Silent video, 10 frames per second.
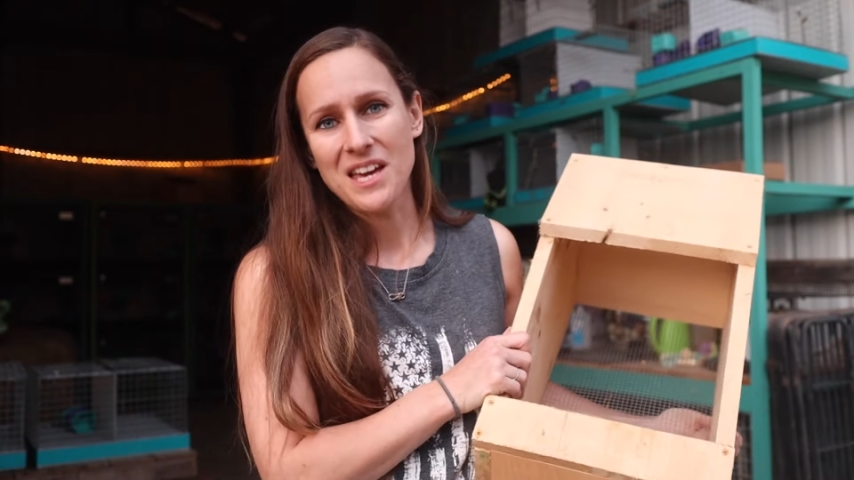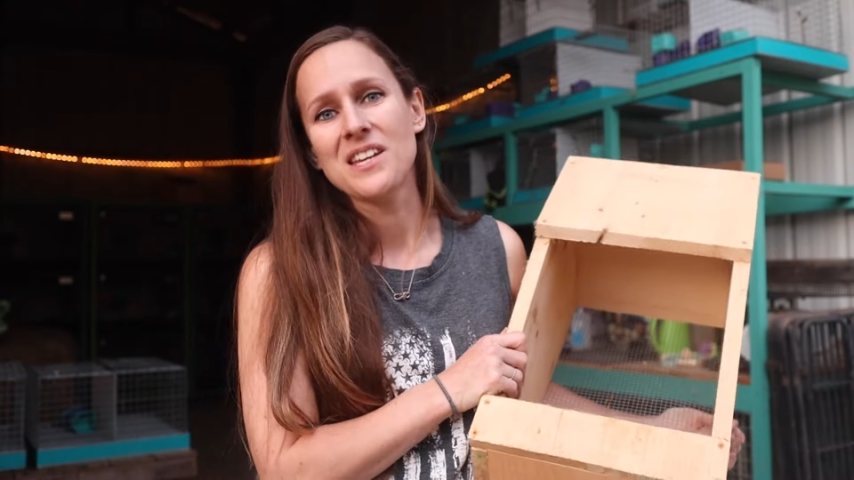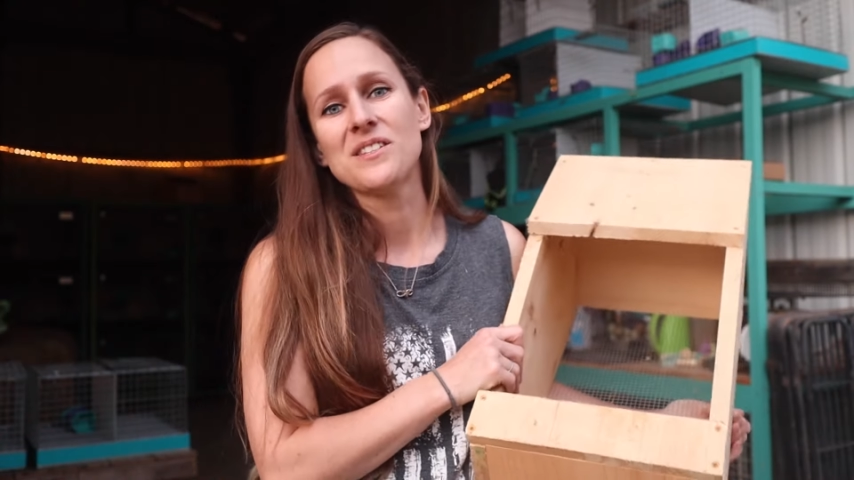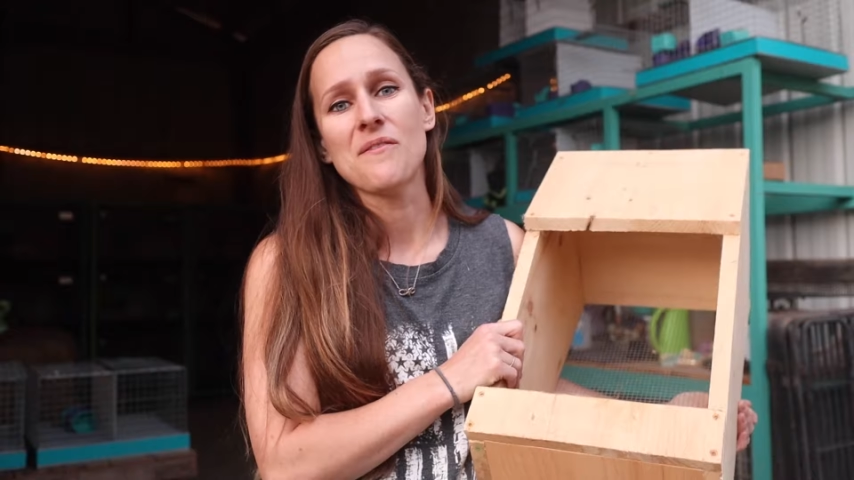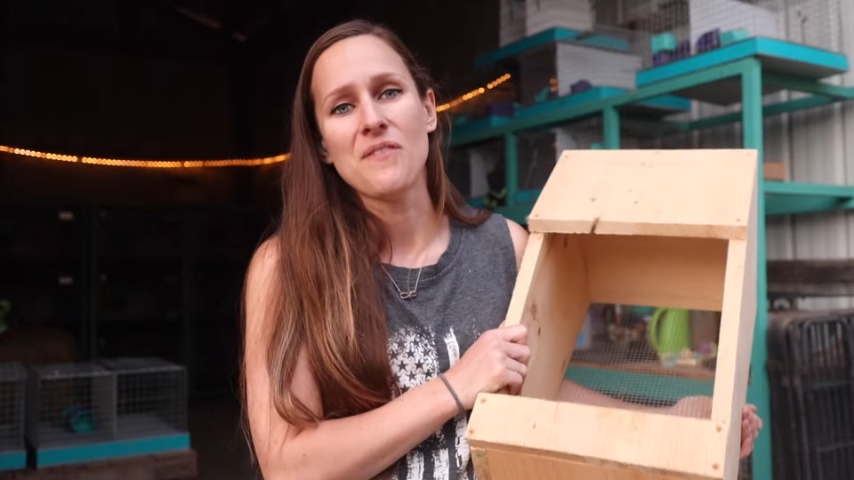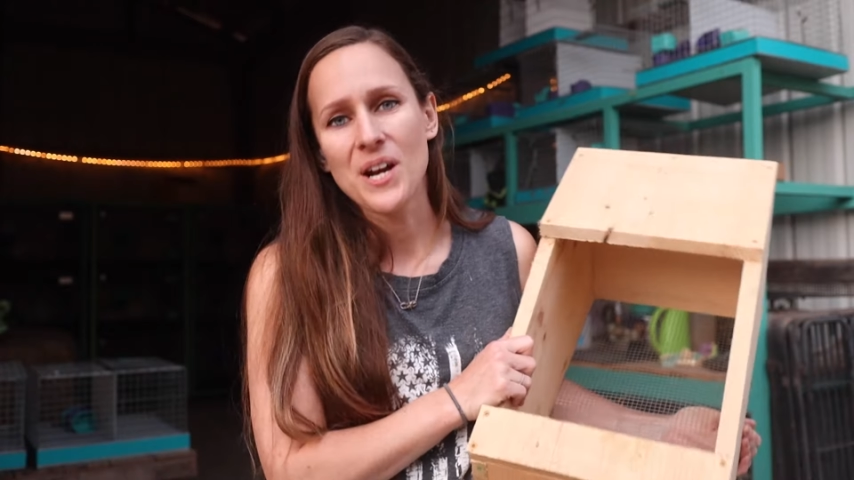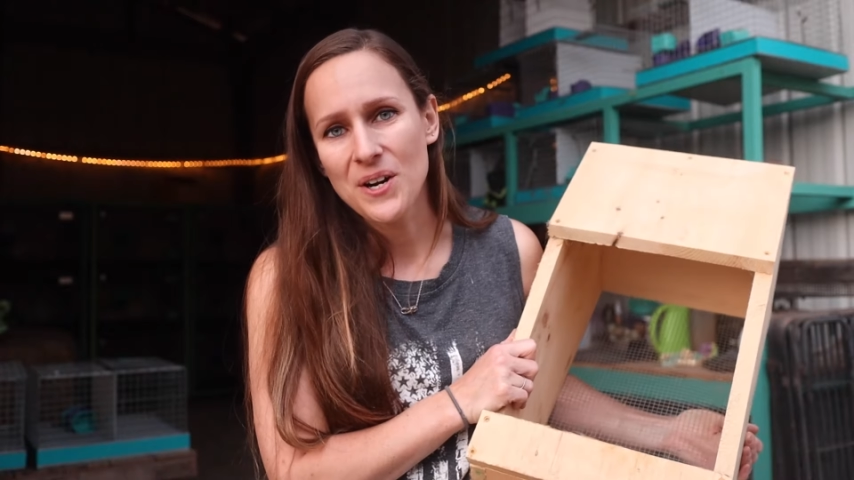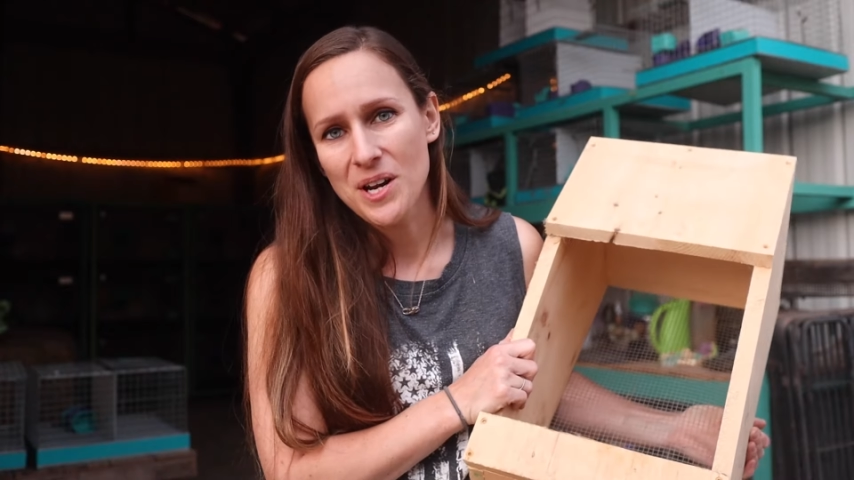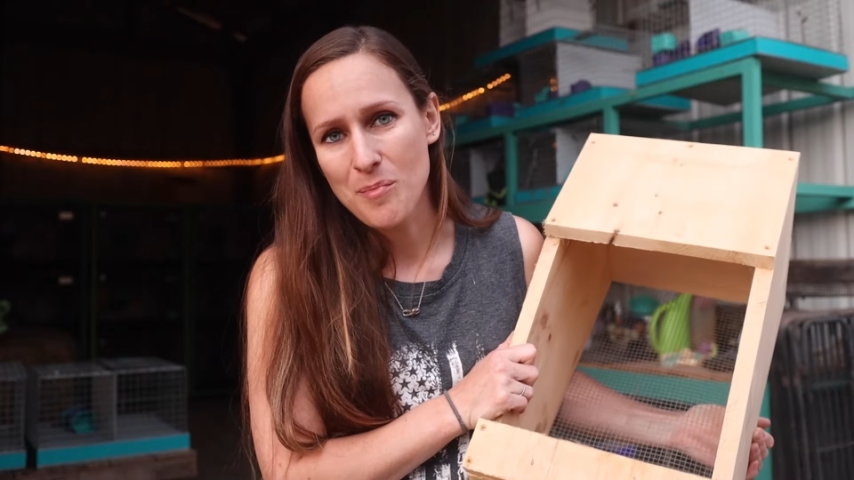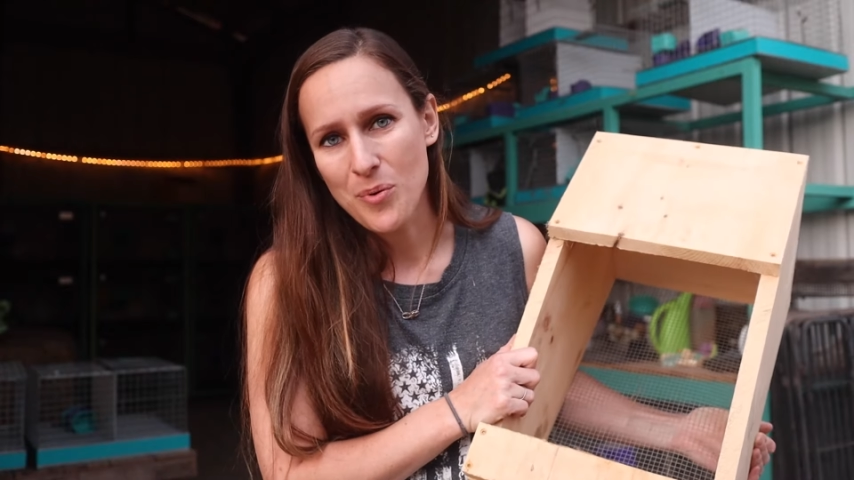that is
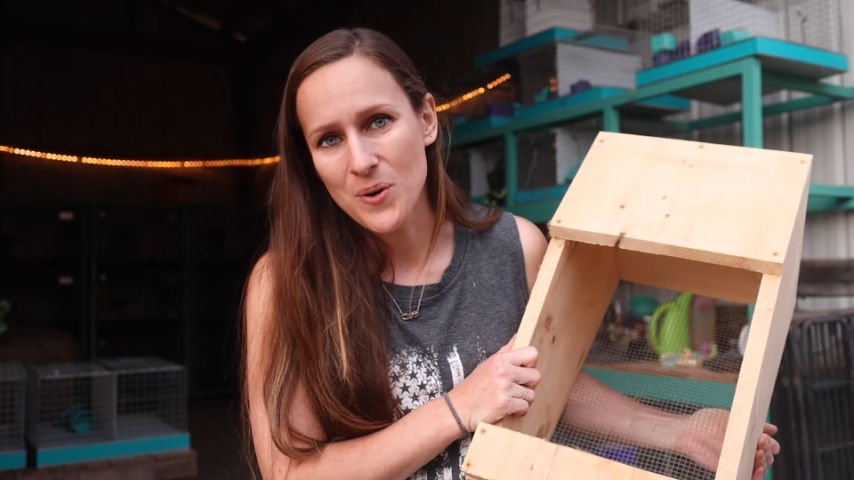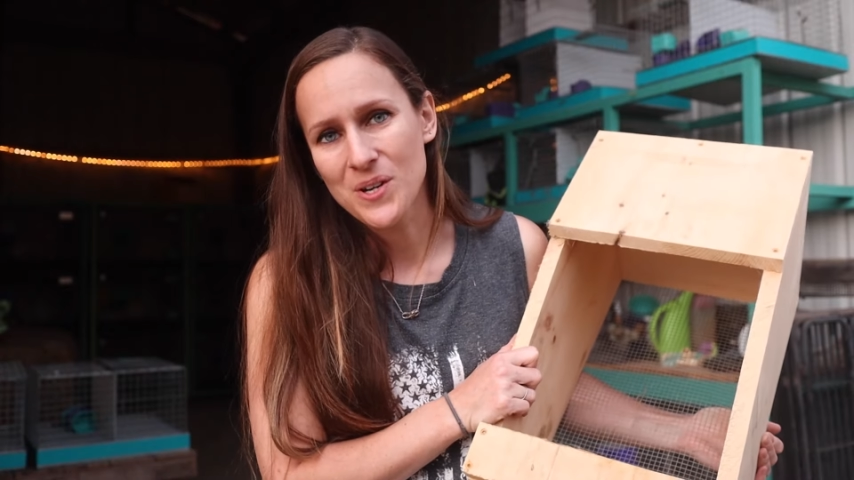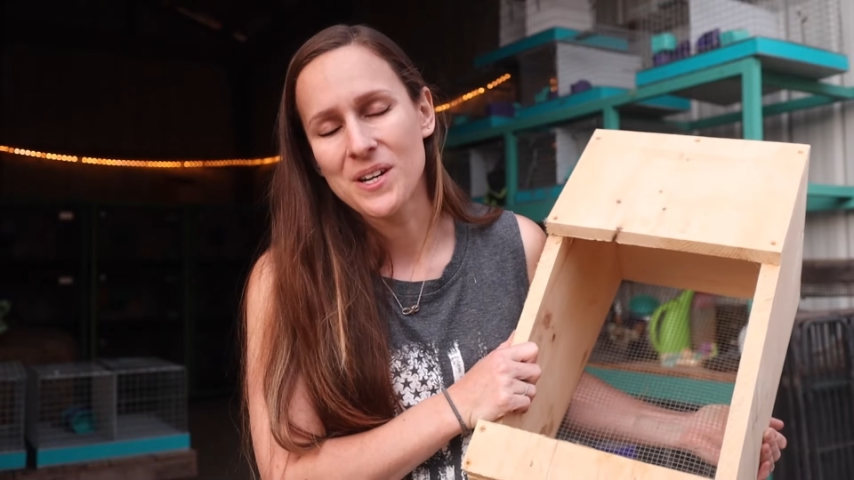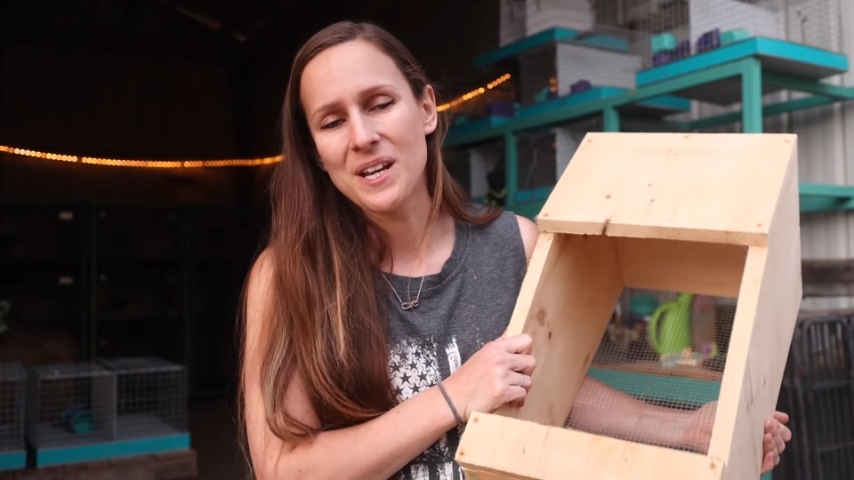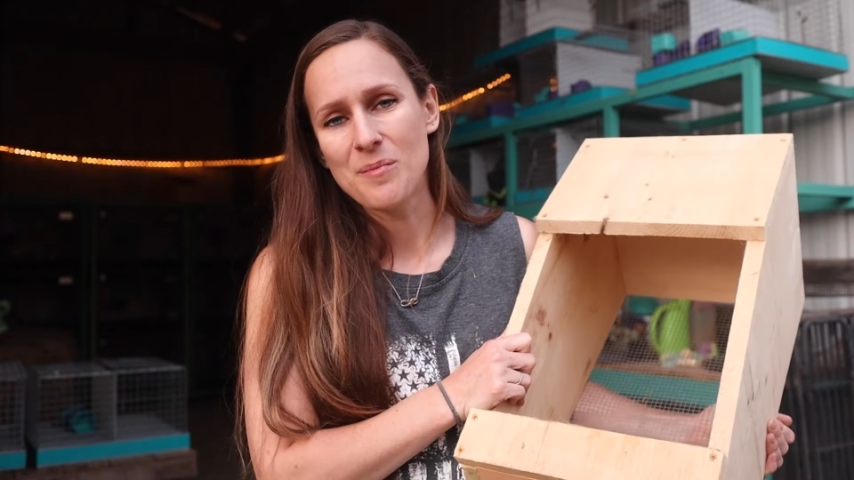very important